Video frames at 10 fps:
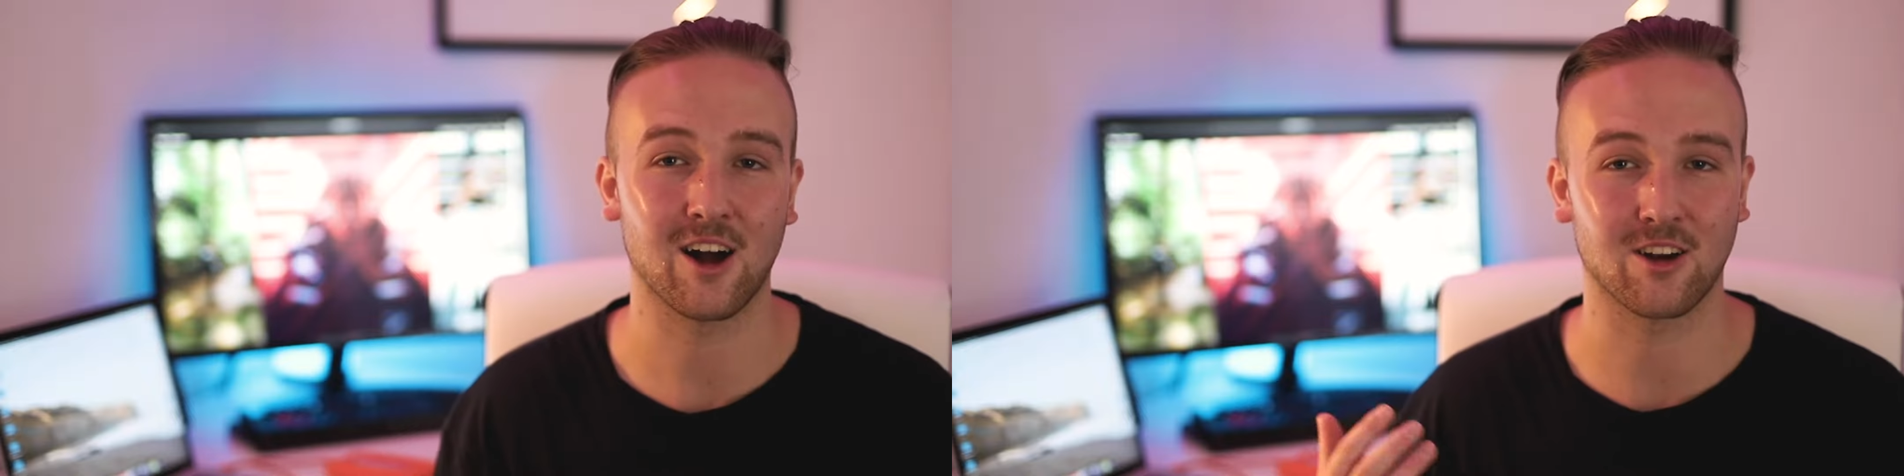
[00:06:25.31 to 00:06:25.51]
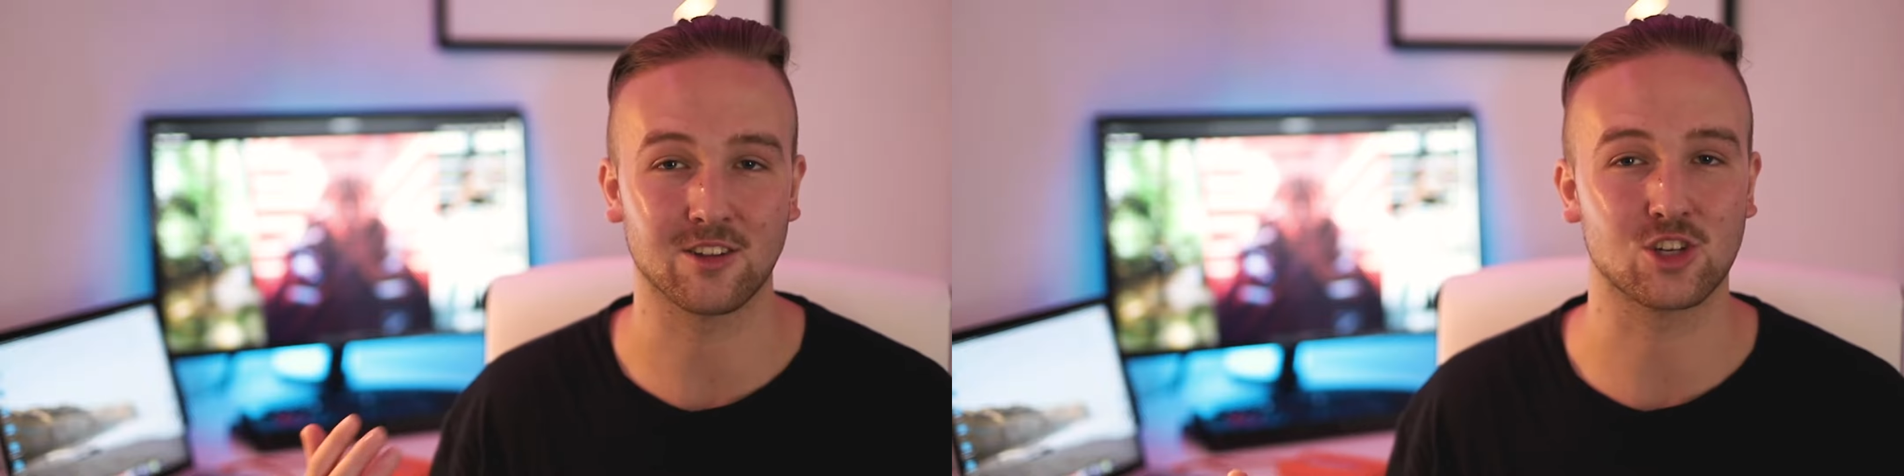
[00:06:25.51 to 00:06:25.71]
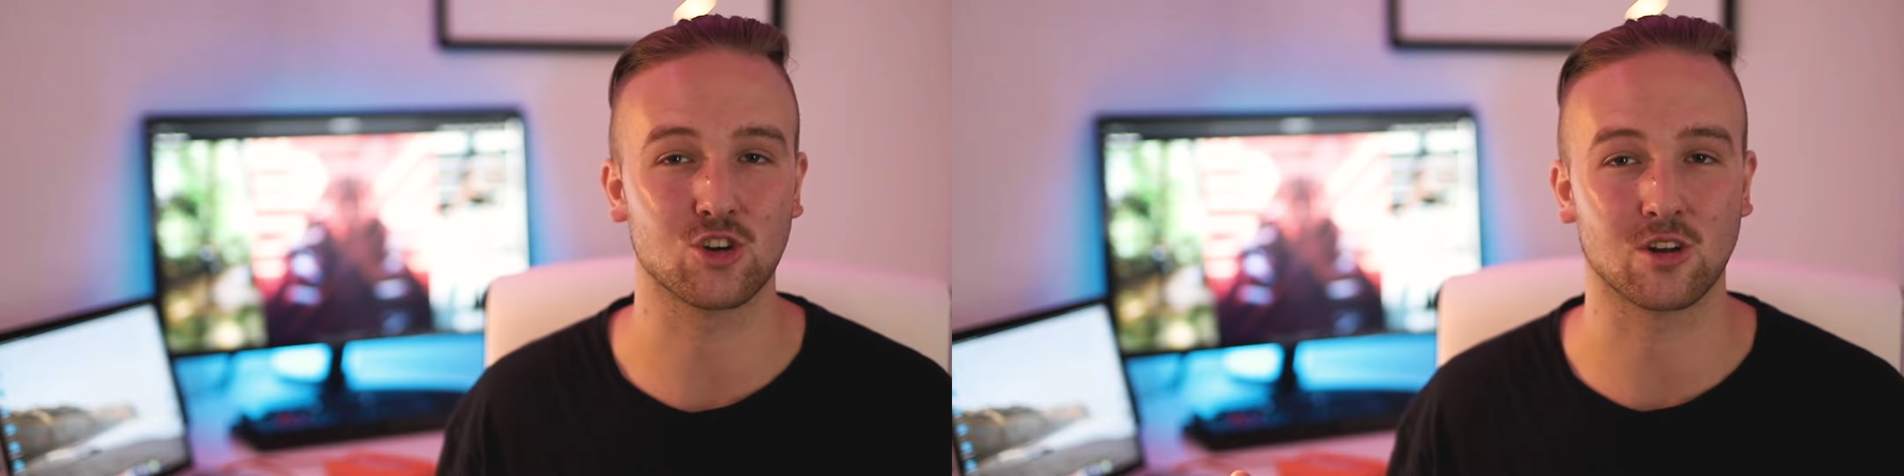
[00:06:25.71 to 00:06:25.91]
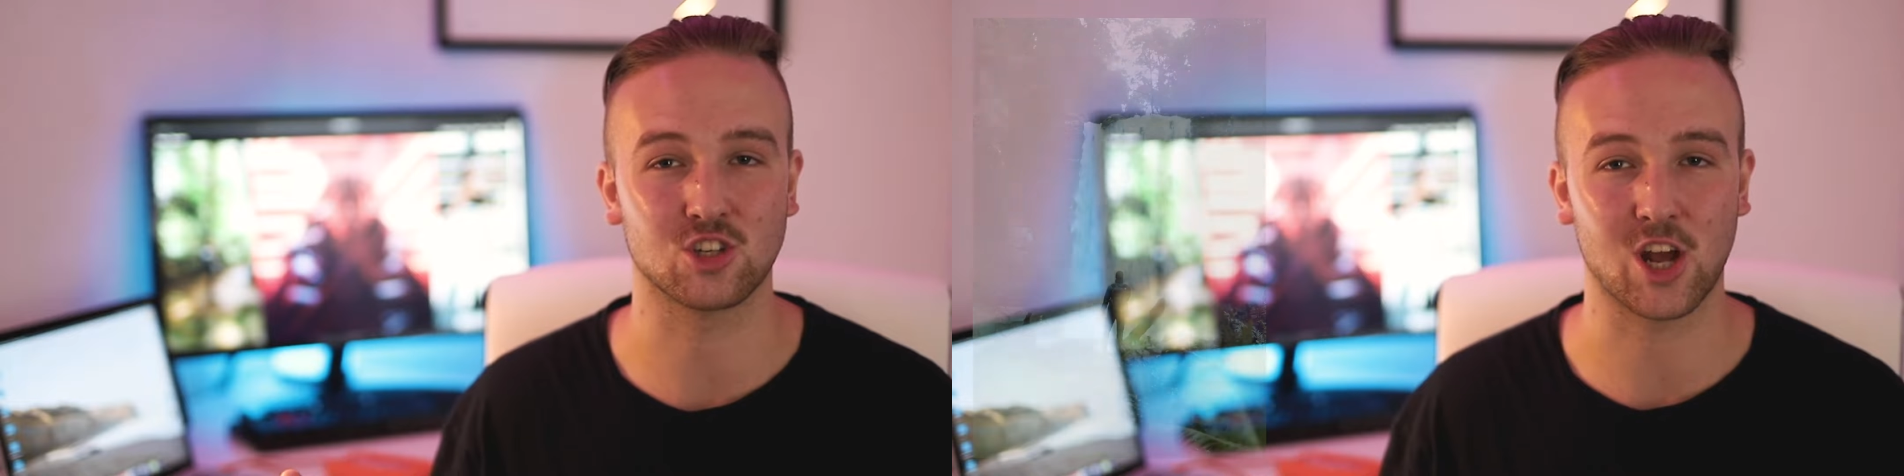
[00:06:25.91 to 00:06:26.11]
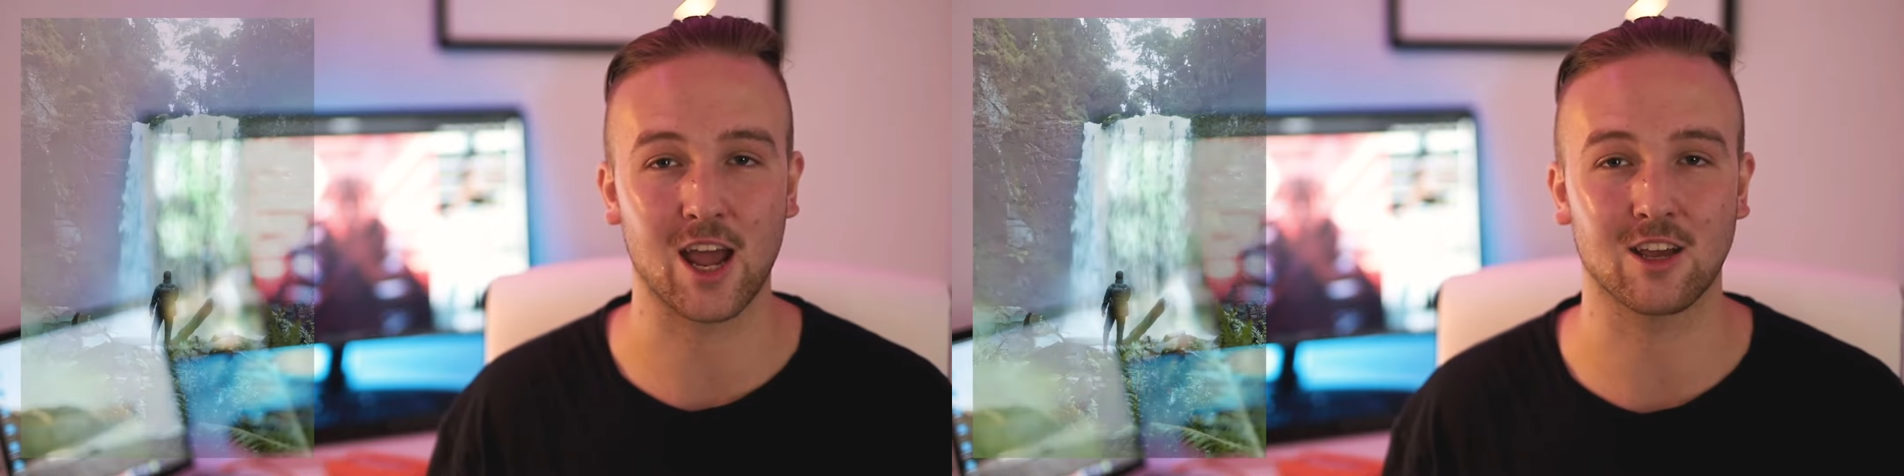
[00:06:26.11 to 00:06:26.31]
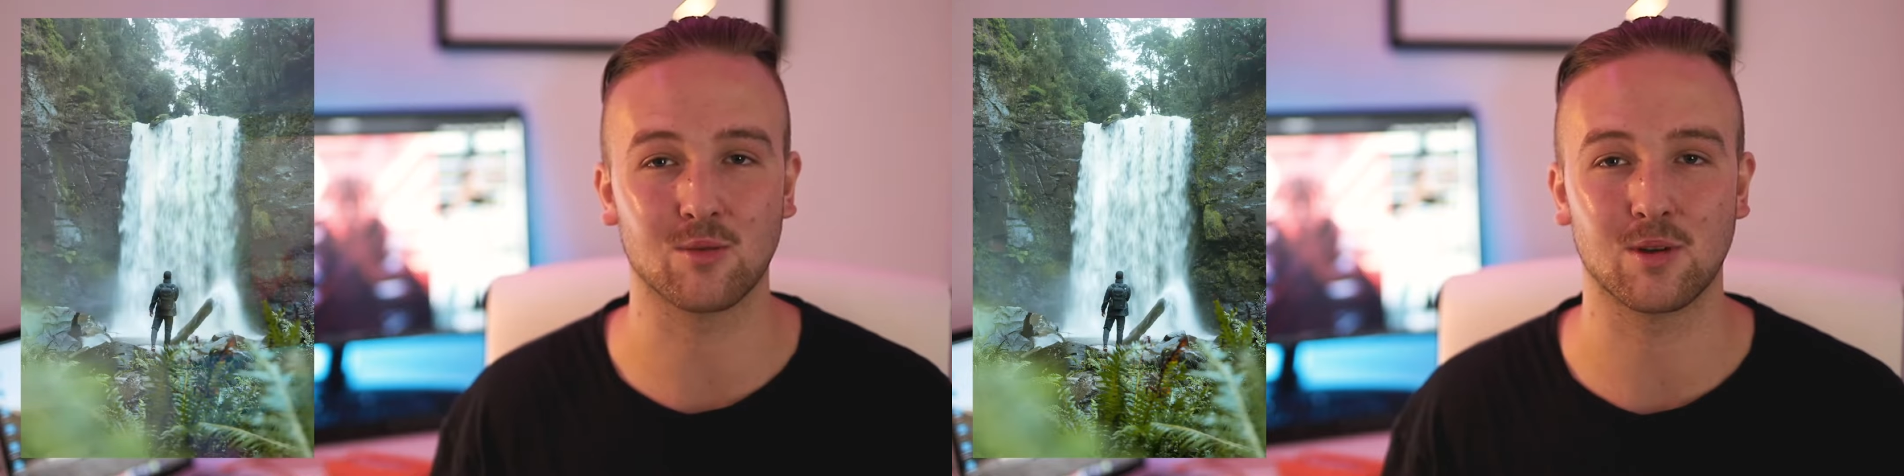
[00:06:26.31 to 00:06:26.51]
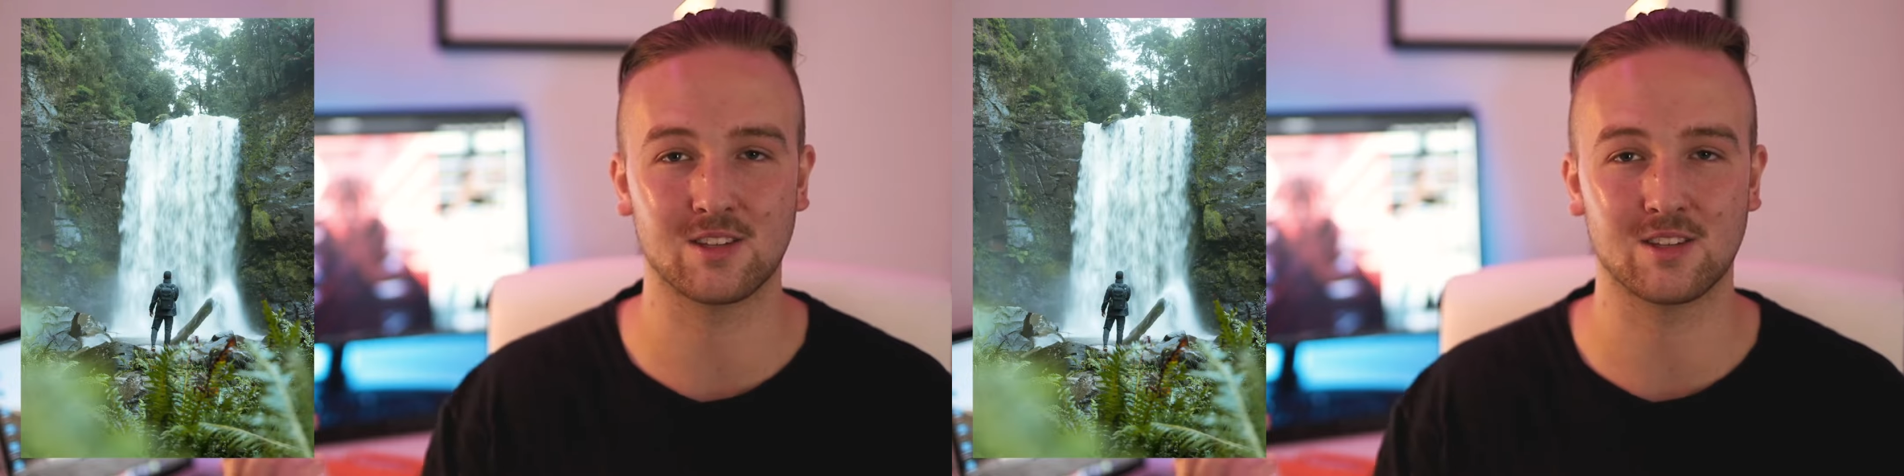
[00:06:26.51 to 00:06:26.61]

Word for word: I've got this shot of Jacob